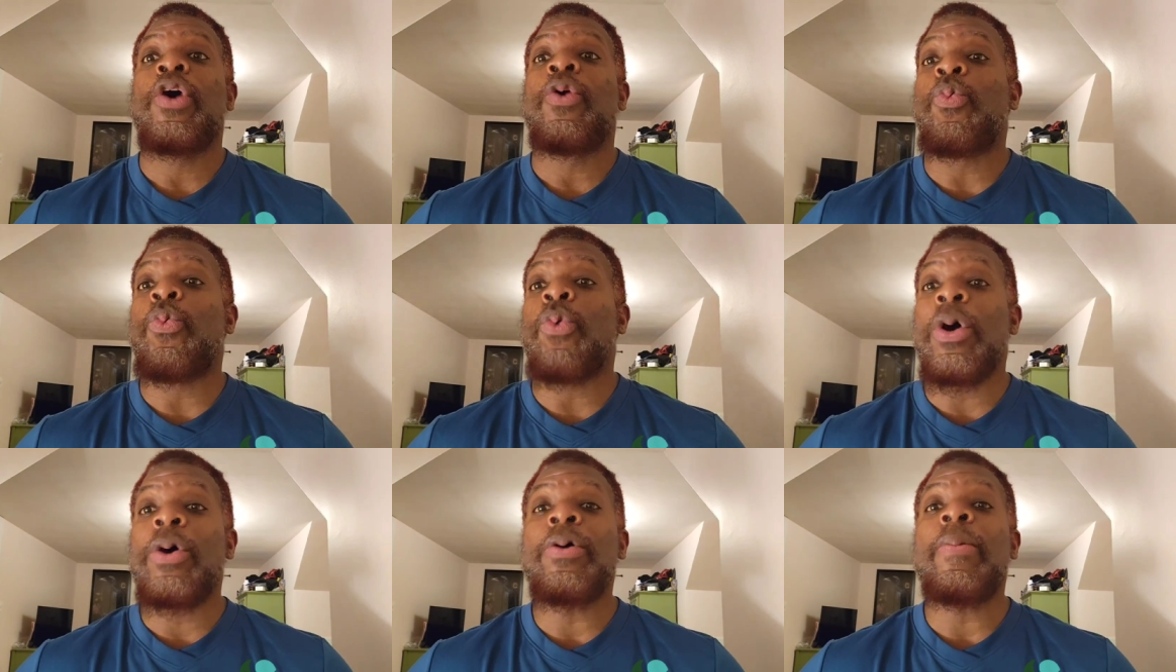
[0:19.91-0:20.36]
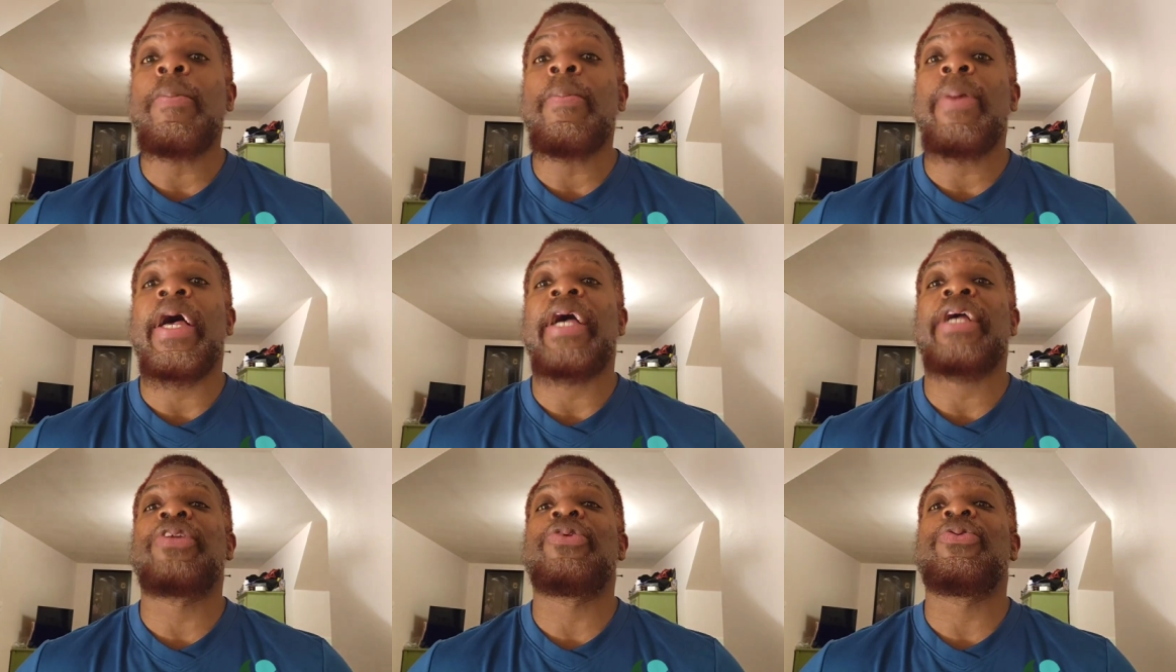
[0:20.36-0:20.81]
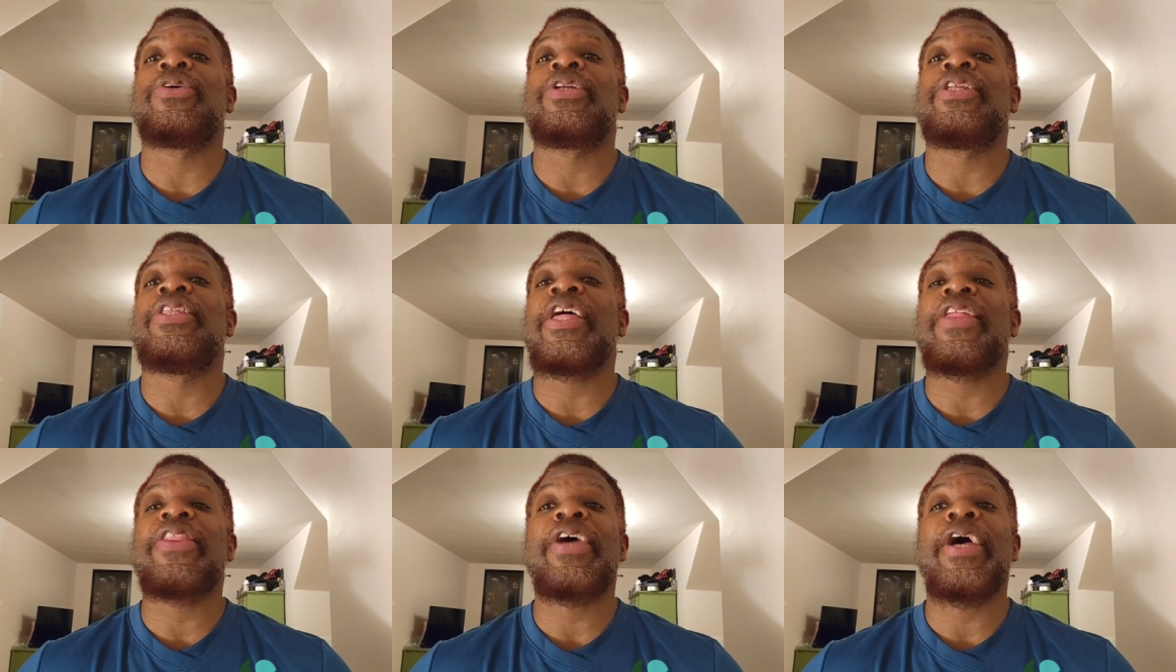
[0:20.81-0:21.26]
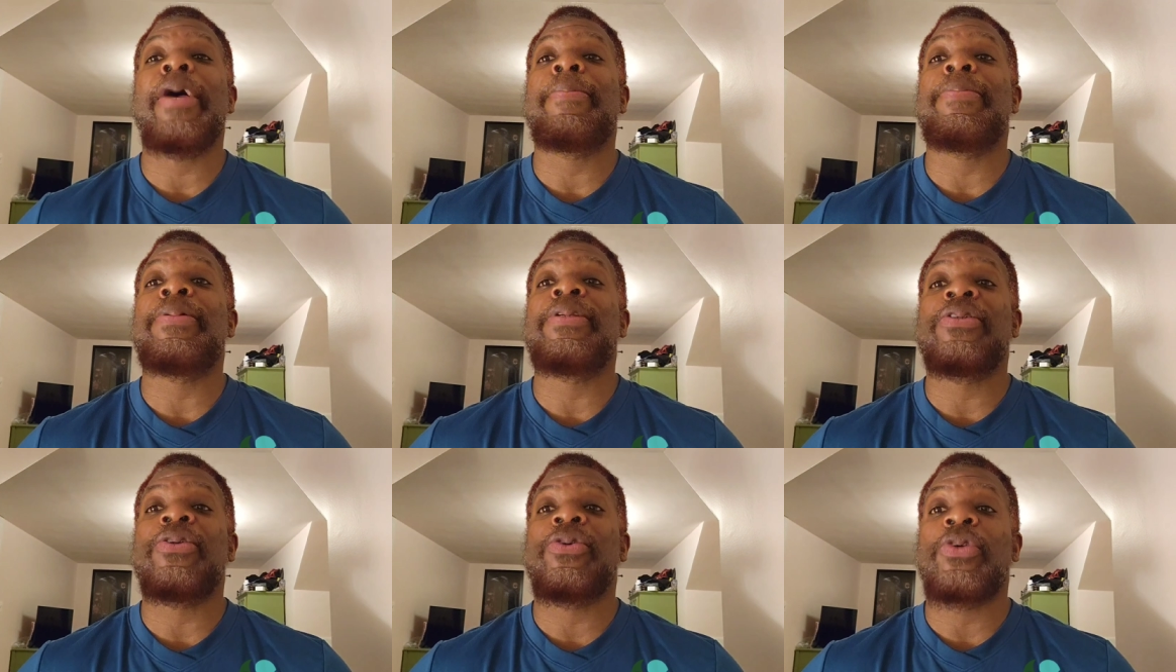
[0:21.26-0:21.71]
Welcome back to another
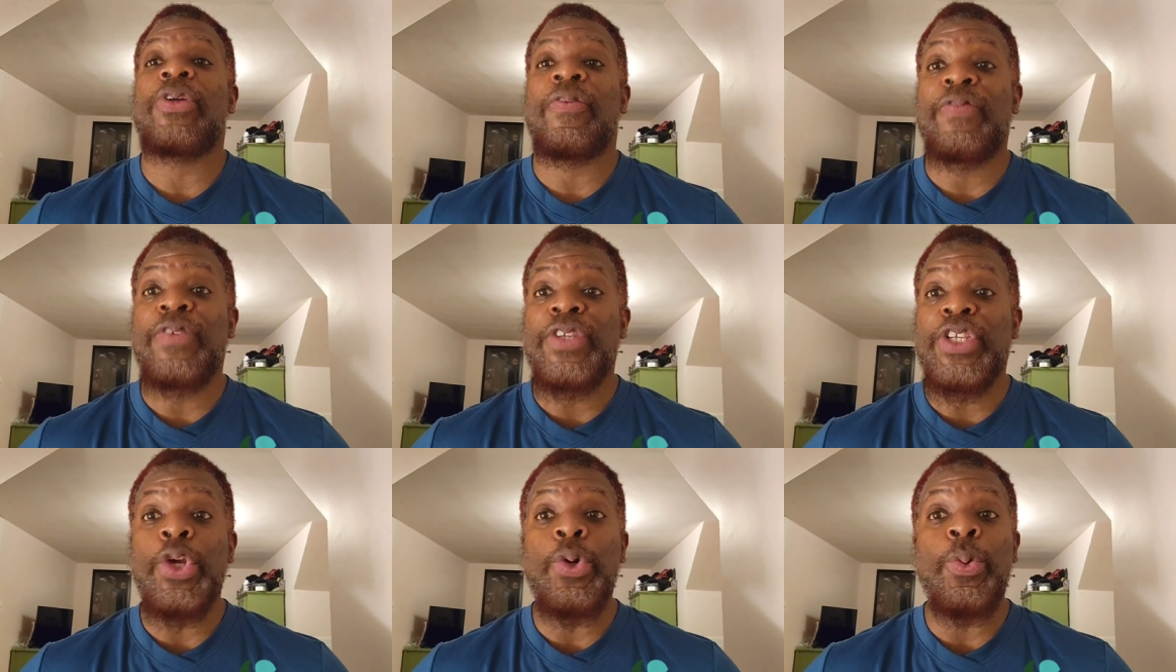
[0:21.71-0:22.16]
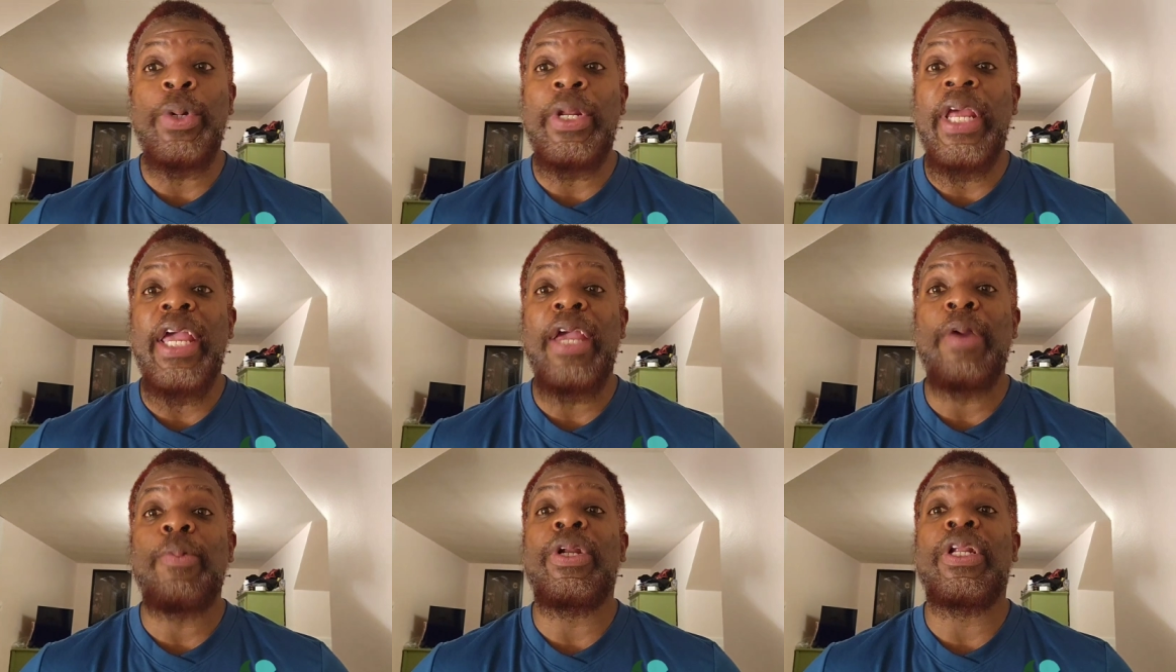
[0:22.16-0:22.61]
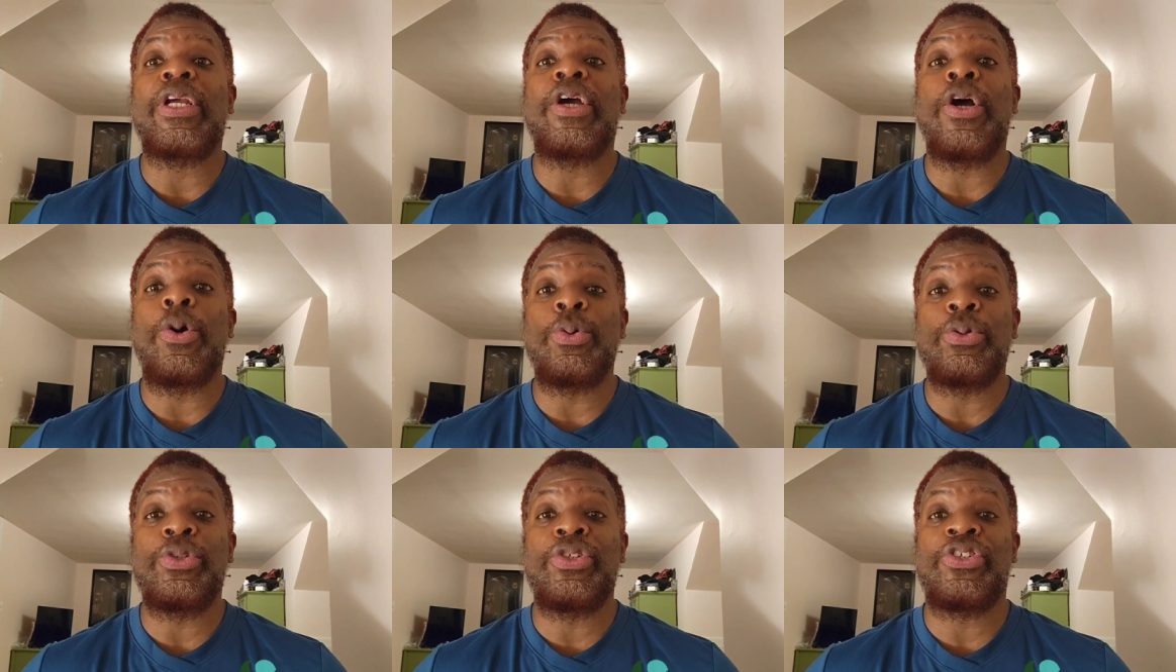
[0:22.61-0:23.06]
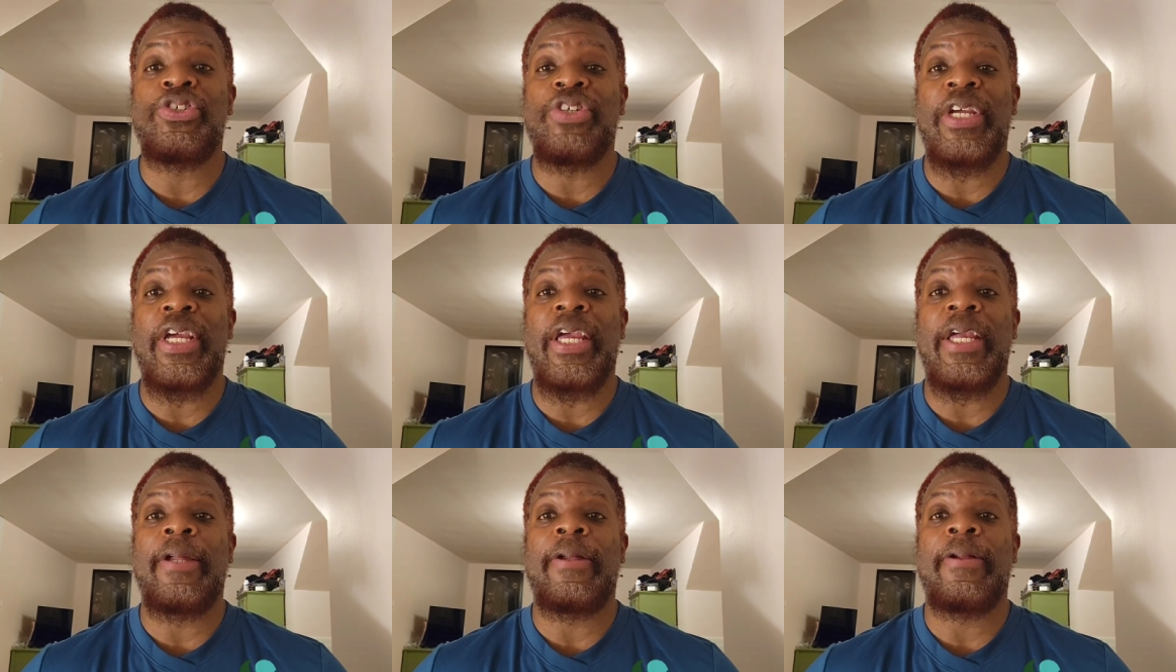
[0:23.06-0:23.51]
episode of Q&A with Coach
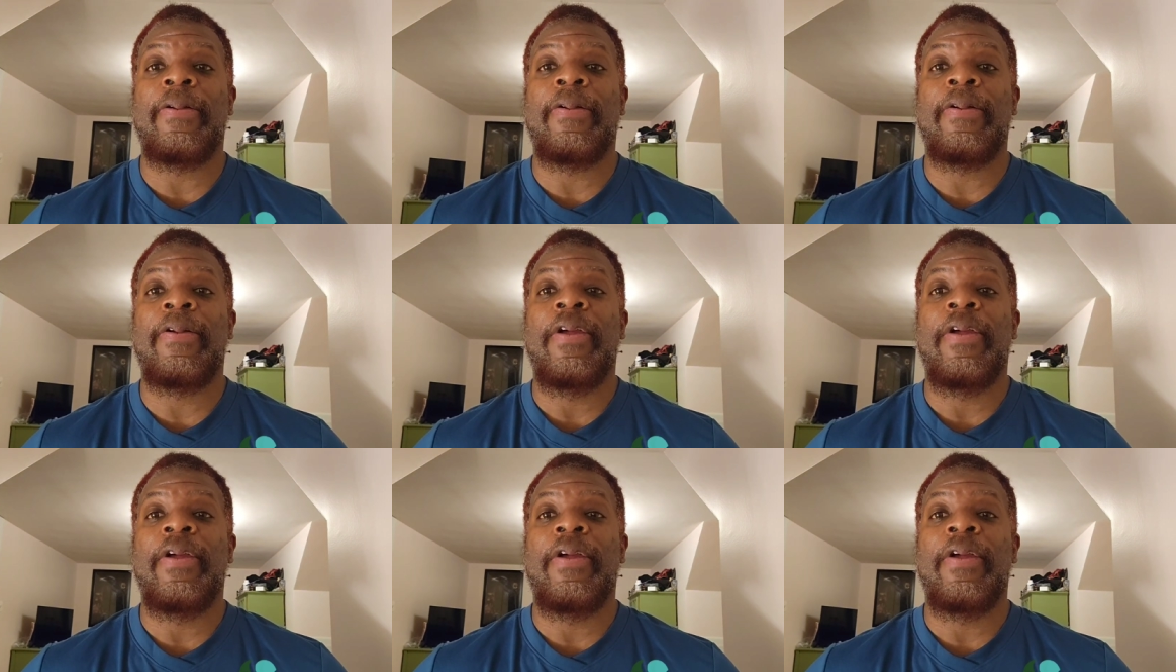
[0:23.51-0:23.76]
Jay.